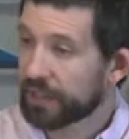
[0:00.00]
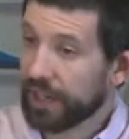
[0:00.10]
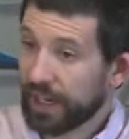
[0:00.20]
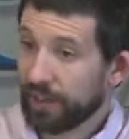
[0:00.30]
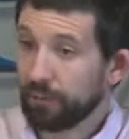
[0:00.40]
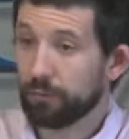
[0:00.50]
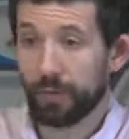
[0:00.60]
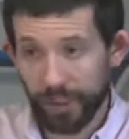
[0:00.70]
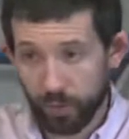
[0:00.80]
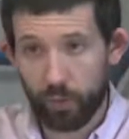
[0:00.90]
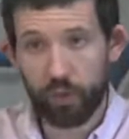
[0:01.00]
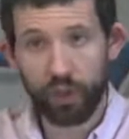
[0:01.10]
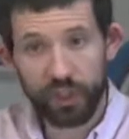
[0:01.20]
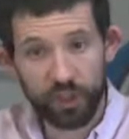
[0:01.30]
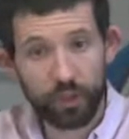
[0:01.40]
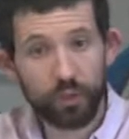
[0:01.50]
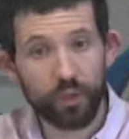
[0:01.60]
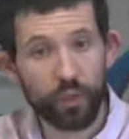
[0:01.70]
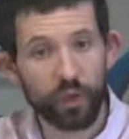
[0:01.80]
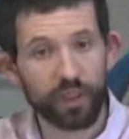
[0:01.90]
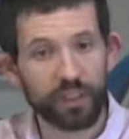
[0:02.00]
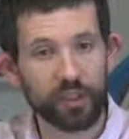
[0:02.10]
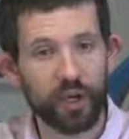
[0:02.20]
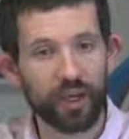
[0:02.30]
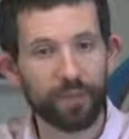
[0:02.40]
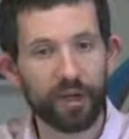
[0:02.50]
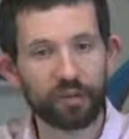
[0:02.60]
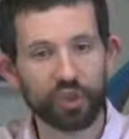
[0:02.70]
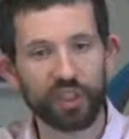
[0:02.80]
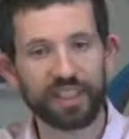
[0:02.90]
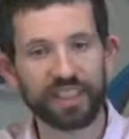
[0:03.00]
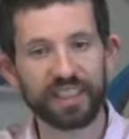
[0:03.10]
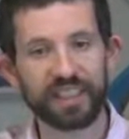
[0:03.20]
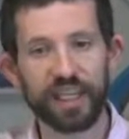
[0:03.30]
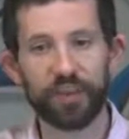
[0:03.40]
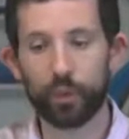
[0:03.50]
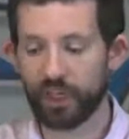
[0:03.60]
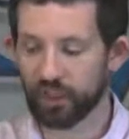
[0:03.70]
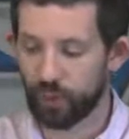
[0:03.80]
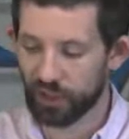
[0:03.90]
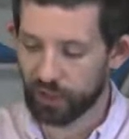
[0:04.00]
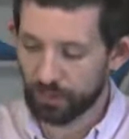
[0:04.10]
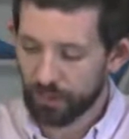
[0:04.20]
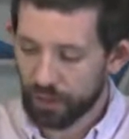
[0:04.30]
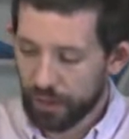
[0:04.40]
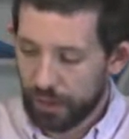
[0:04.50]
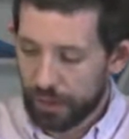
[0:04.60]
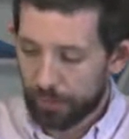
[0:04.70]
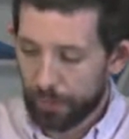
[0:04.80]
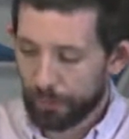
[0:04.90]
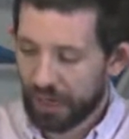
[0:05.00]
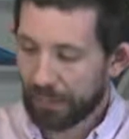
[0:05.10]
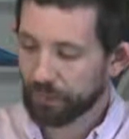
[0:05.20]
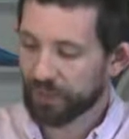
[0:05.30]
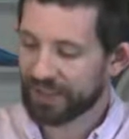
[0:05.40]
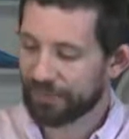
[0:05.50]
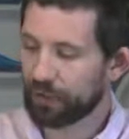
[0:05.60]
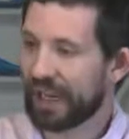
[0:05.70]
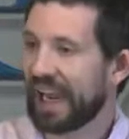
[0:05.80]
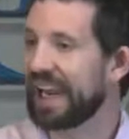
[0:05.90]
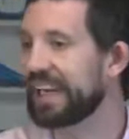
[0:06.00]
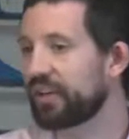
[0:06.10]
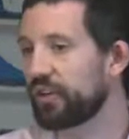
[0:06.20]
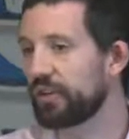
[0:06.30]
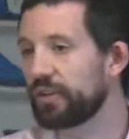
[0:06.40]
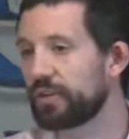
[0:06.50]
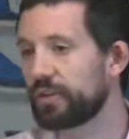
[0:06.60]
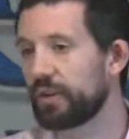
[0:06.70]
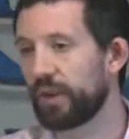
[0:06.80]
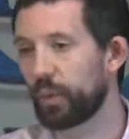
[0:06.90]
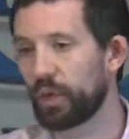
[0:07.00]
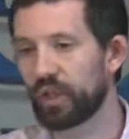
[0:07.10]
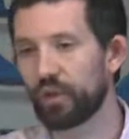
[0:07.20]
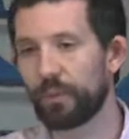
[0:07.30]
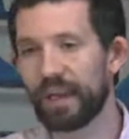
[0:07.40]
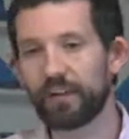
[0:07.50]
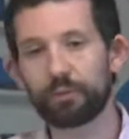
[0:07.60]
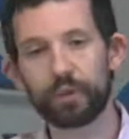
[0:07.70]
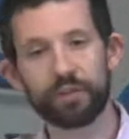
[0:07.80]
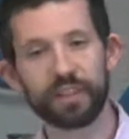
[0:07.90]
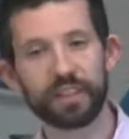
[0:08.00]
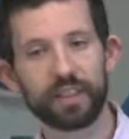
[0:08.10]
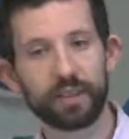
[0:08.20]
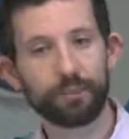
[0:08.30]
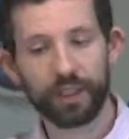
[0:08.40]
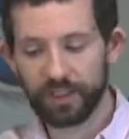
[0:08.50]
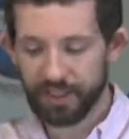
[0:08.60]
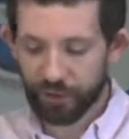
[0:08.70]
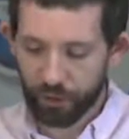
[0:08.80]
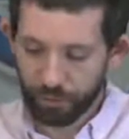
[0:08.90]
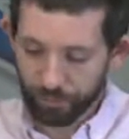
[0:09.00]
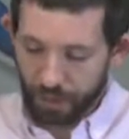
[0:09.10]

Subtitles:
Today, that's what we're going to do. We're going to talk about Jesus' death and resurrection, but perhaps with a different angle than what you may have previously considered.